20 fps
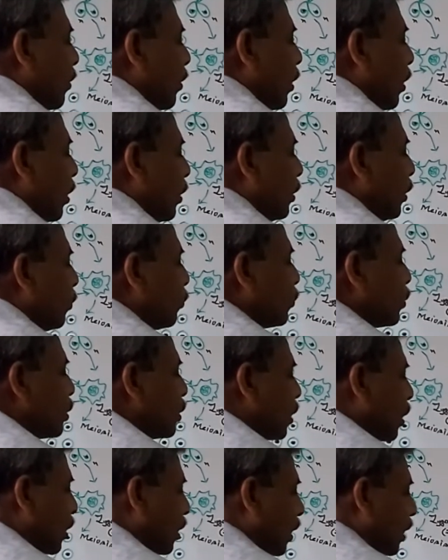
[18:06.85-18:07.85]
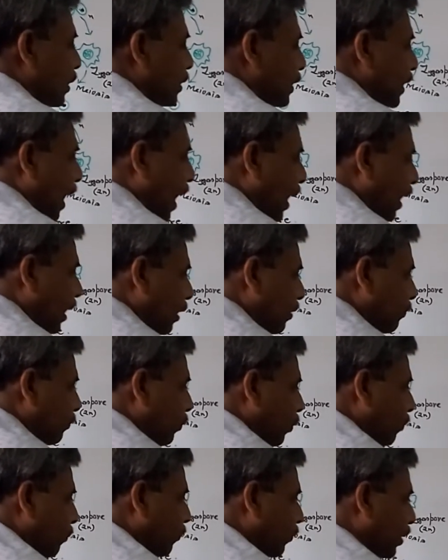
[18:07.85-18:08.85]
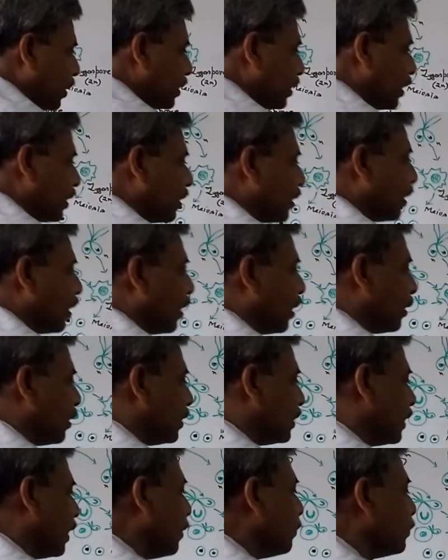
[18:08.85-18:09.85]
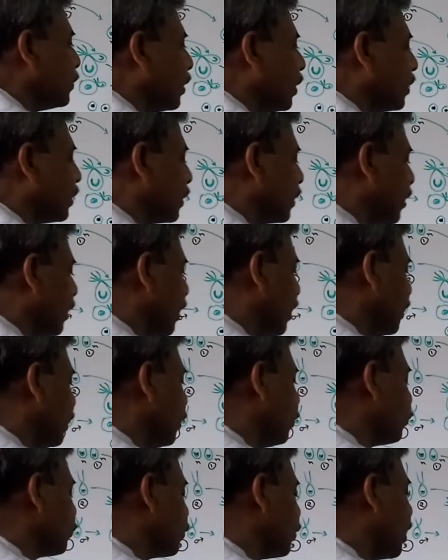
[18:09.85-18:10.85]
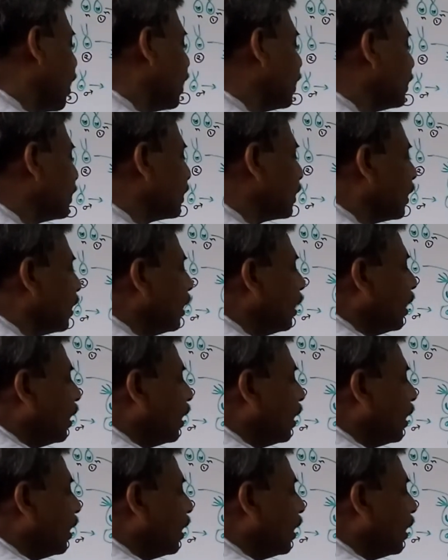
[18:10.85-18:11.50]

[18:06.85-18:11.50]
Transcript: as I have already said in case of shark and boa snake.